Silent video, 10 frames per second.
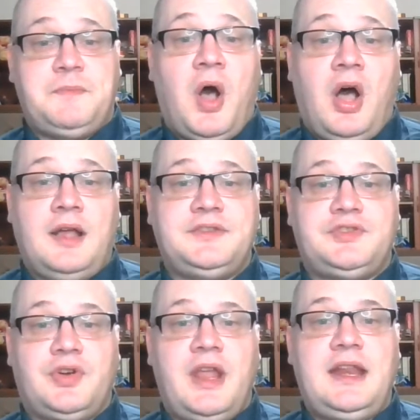paused
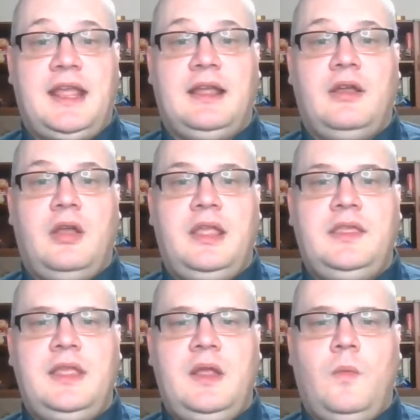trading
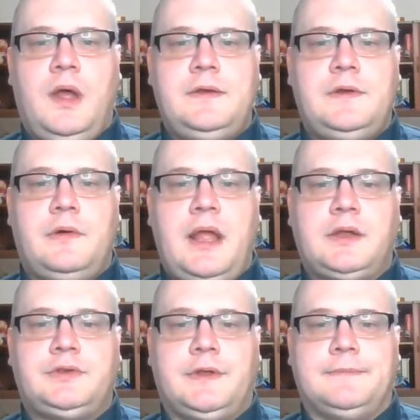in the one
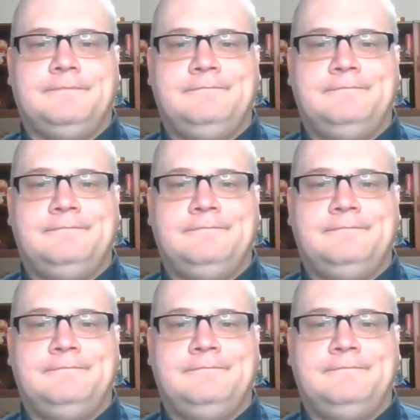direction.